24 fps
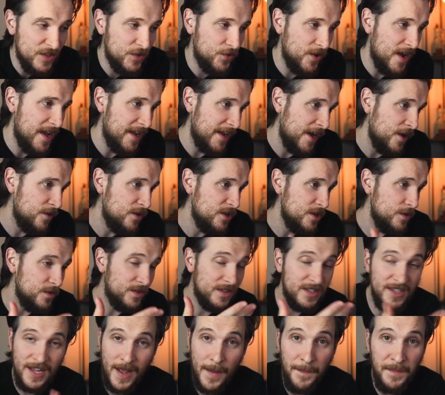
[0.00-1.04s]
trying out new
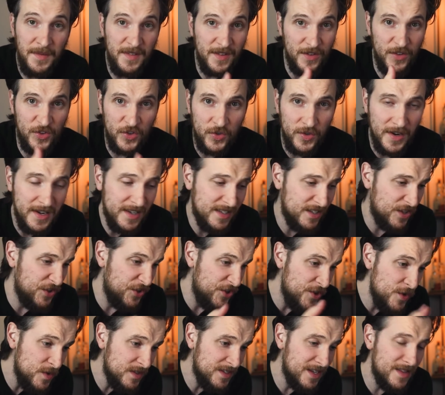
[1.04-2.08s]
tips and tricks,
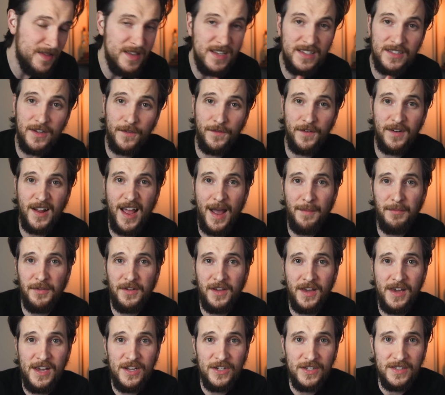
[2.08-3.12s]
using these different
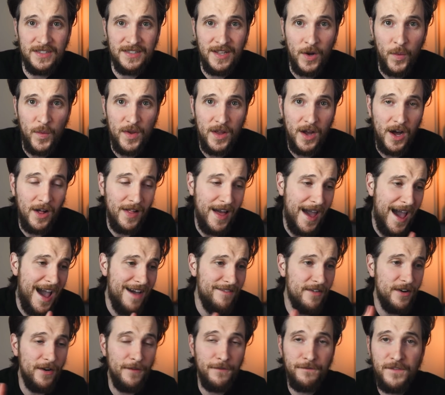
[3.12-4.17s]
applications that we all
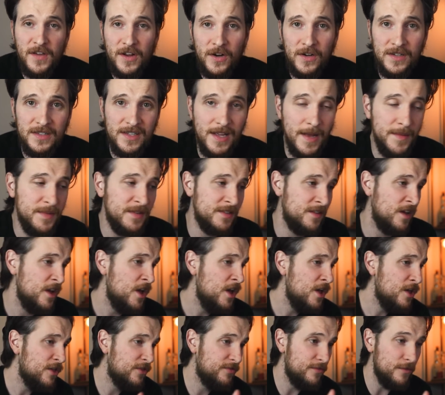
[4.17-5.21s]
have at our fingertips
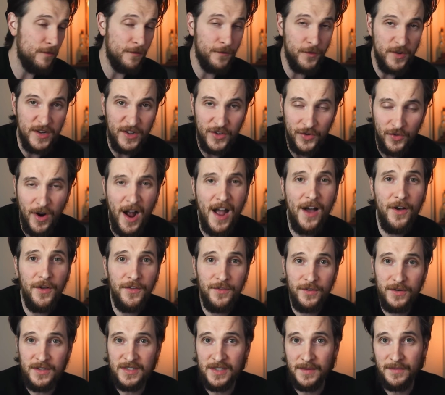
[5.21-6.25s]
through free
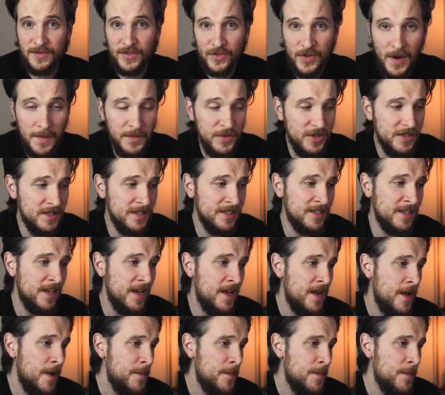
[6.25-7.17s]
trials or subscriptions.